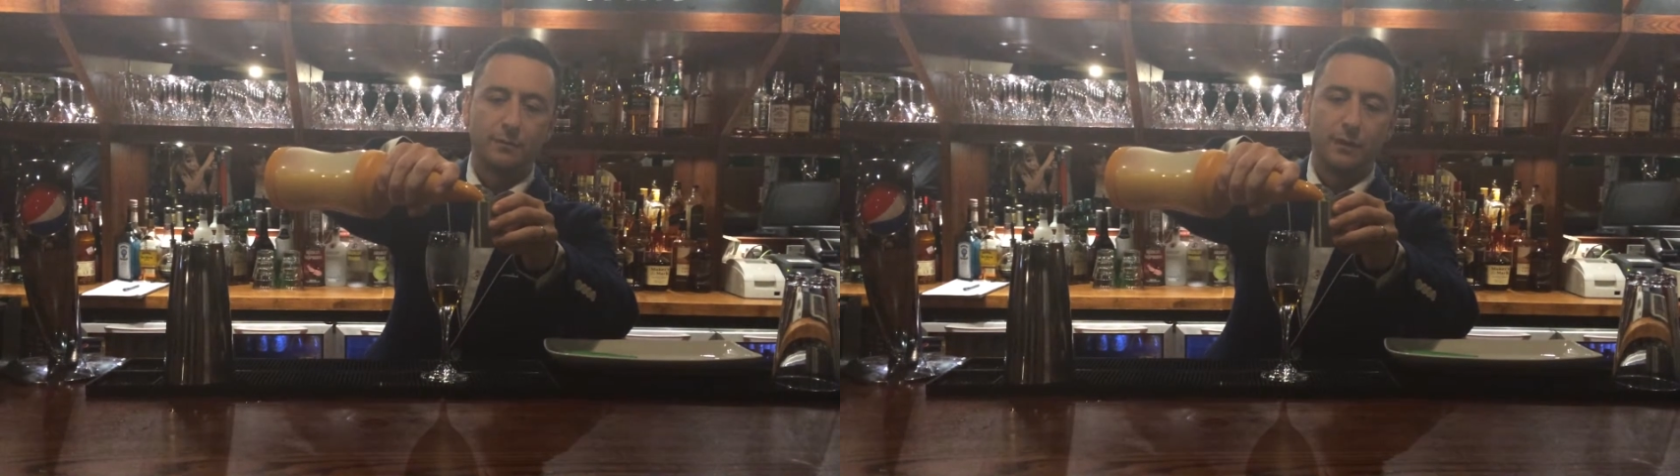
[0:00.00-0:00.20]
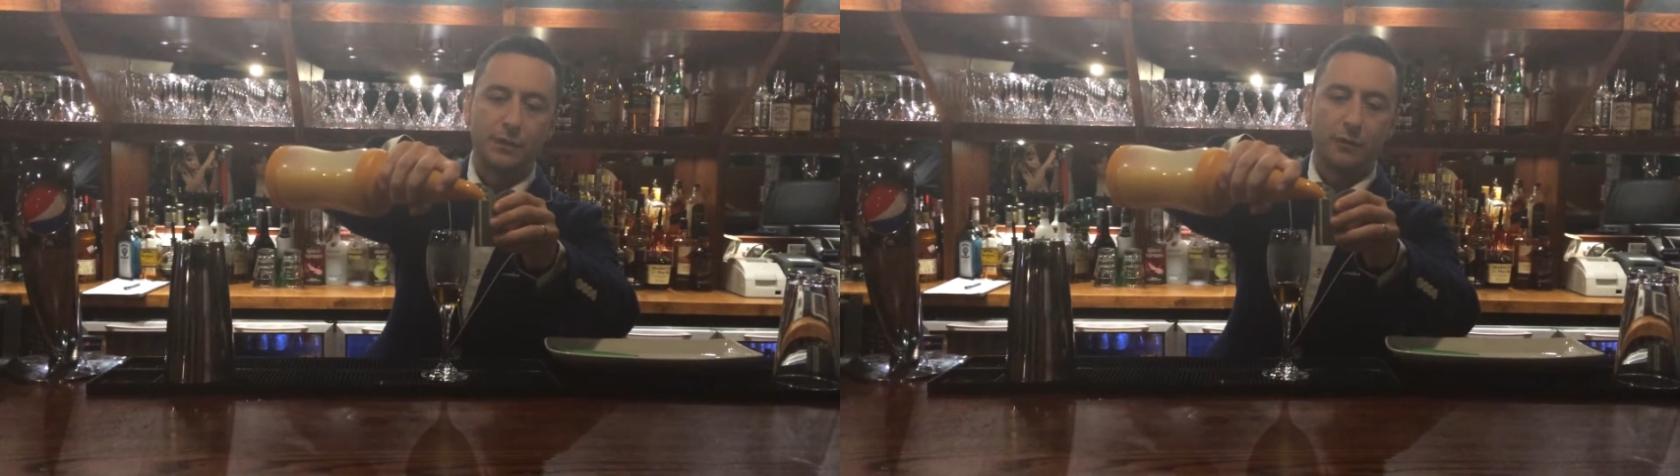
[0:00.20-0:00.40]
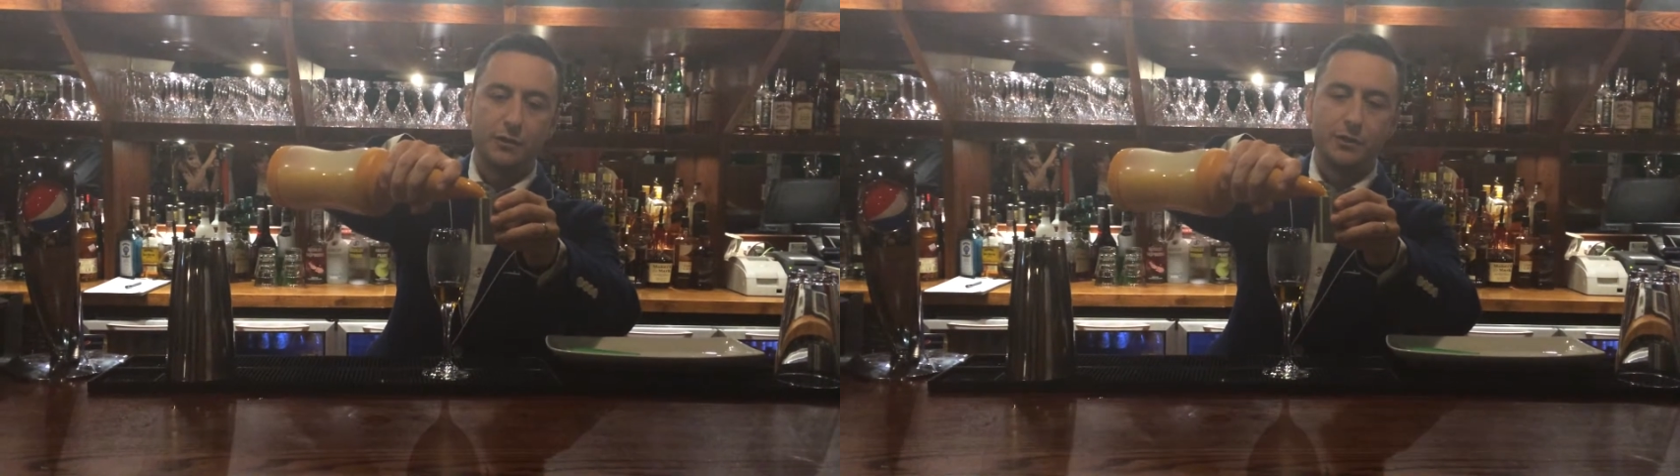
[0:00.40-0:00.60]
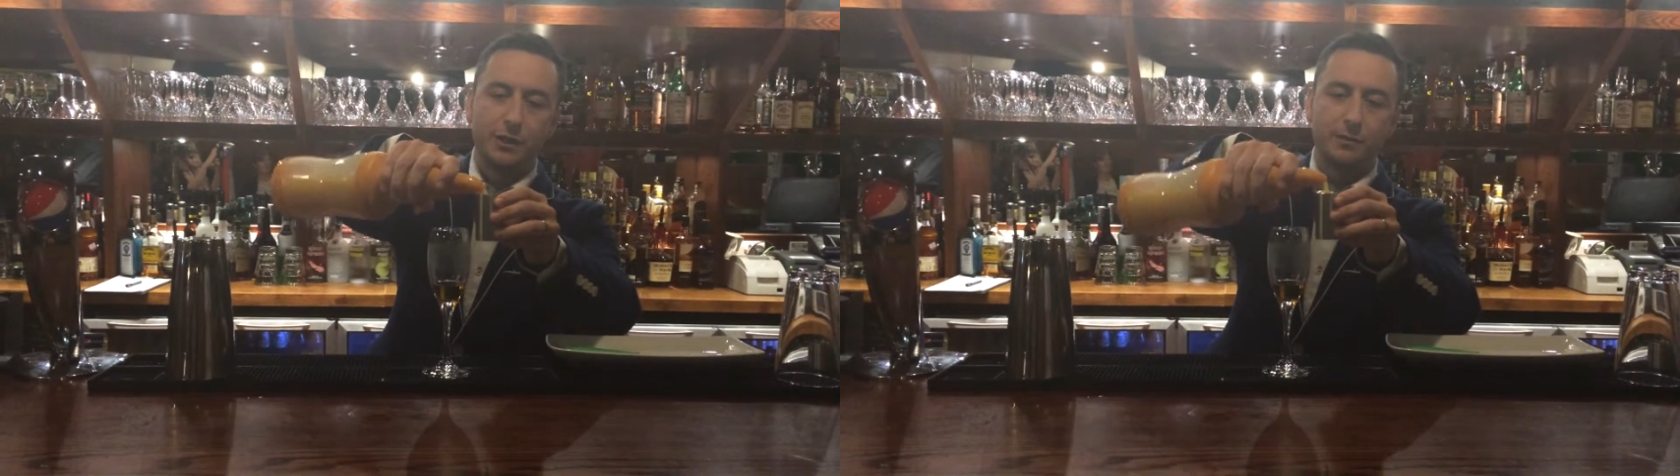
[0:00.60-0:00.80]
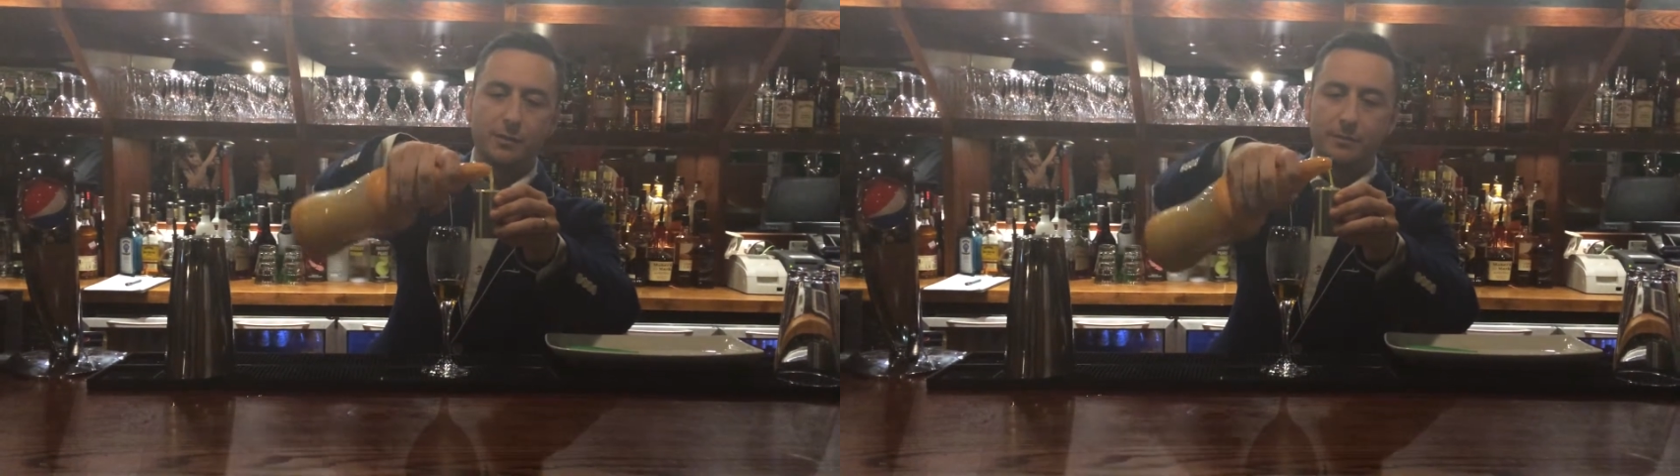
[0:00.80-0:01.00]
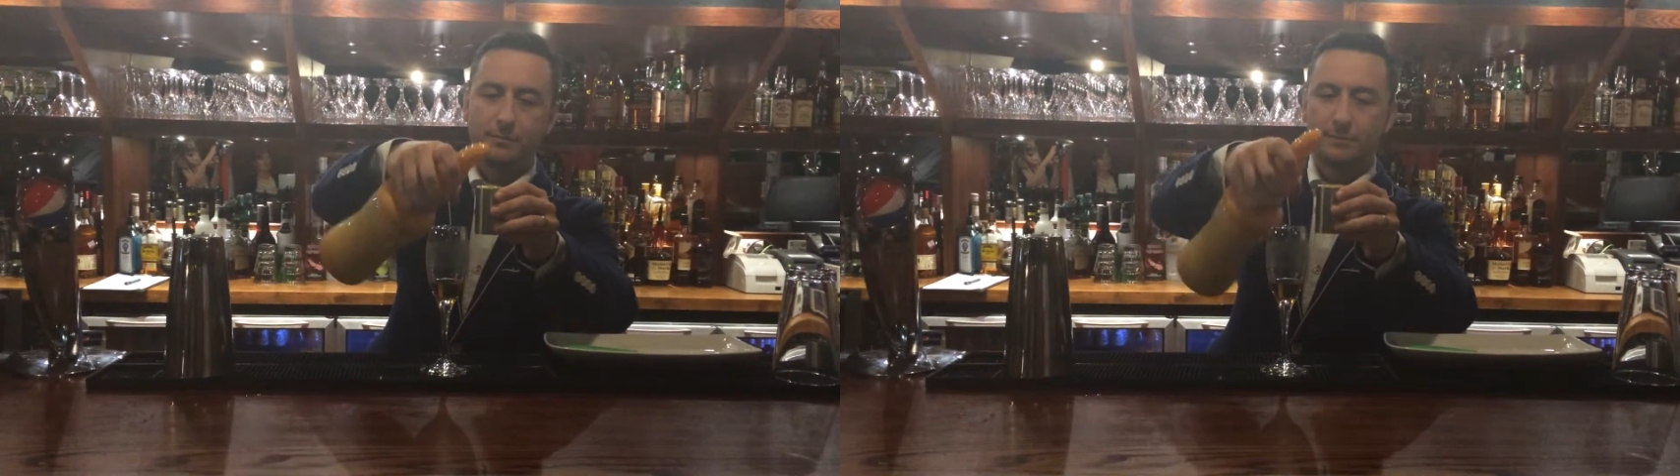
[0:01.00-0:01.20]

fresh orange juice.